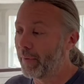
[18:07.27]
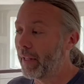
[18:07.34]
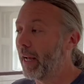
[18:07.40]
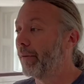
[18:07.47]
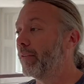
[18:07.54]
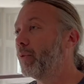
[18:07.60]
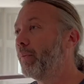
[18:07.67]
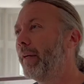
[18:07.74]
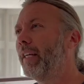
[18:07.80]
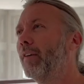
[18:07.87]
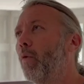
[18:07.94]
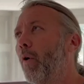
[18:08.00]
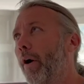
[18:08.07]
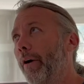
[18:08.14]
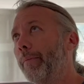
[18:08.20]
Now, speaking
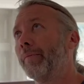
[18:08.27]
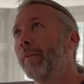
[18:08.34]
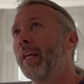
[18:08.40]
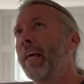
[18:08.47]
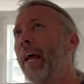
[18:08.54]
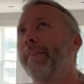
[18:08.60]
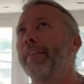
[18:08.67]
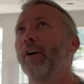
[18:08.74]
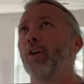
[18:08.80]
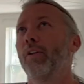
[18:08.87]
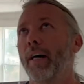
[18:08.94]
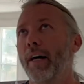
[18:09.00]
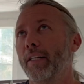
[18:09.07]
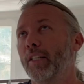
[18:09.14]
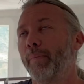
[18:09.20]
of water, there are
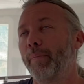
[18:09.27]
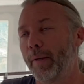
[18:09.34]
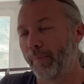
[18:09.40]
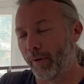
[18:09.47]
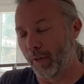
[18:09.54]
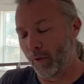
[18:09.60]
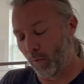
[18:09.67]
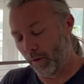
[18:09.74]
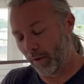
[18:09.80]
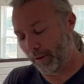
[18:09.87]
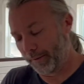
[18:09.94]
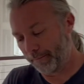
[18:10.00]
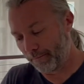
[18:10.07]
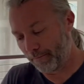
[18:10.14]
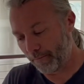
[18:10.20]
lots of people in the
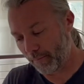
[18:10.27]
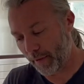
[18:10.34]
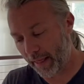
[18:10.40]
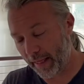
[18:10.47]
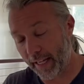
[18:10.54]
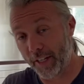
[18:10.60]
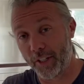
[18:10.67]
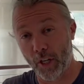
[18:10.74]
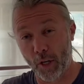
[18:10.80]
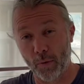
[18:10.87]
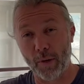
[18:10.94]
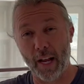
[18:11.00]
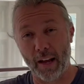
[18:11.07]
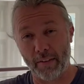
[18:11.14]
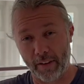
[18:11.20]
world that don't
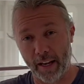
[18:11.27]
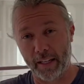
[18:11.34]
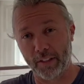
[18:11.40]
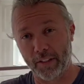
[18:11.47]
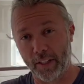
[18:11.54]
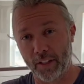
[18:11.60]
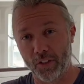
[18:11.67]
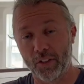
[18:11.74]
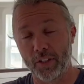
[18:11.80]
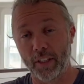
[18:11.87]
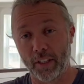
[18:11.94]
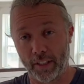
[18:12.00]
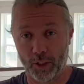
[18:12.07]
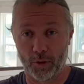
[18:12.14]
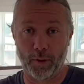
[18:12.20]
have access to
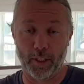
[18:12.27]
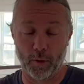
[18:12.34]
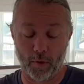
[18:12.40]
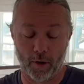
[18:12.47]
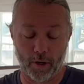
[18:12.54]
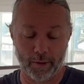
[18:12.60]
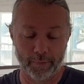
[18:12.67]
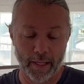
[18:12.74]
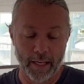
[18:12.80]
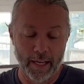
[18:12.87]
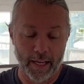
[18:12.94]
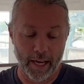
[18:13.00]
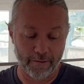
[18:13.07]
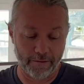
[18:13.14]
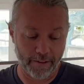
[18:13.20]
clean drinking water.
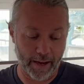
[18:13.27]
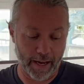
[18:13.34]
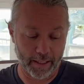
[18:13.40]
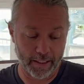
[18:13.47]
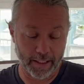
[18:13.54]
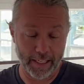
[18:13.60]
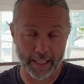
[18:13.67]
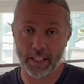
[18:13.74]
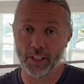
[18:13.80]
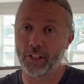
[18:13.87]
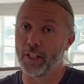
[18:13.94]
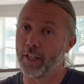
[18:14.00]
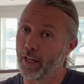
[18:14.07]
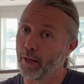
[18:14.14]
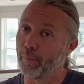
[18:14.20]
In fact, it is
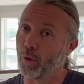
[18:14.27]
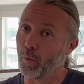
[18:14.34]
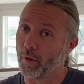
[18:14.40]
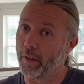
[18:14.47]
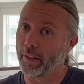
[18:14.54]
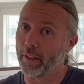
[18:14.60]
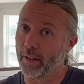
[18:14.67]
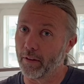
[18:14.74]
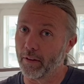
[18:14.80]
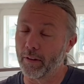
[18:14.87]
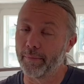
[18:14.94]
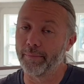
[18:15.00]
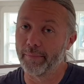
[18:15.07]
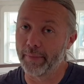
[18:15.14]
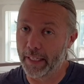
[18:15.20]
the number one killer
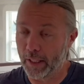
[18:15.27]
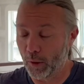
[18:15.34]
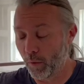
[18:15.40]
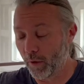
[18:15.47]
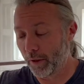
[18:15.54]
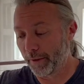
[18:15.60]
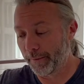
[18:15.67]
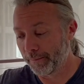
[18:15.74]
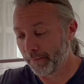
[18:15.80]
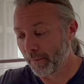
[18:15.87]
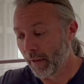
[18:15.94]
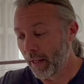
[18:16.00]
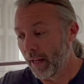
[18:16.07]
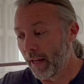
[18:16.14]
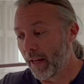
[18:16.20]
in the world,
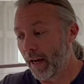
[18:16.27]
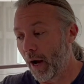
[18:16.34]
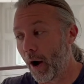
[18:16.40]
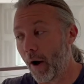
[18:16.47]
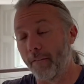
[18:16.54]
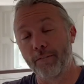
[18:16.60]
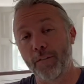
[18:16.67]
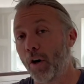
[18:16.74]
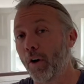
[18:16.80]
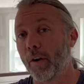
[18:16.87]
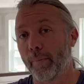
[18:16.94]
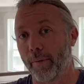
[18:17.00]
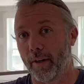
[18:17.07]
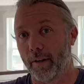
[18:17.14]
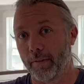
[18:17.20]

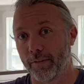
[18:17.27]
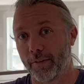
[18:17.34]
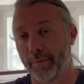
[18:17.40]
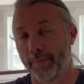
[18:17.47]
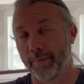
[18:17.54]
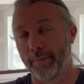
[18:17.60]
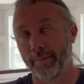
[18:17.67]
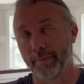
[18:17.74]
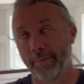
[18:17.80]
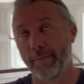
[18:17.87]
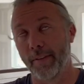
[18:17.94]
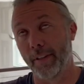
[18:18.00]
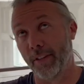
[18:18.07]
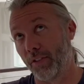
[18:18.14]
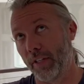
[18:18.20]
far above
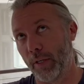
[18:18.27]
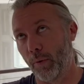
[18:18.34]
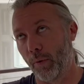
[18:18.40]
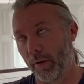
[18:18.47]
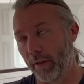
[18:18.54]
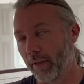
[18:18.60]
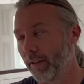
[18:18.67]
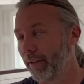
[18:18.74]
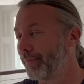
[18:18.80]
the C word.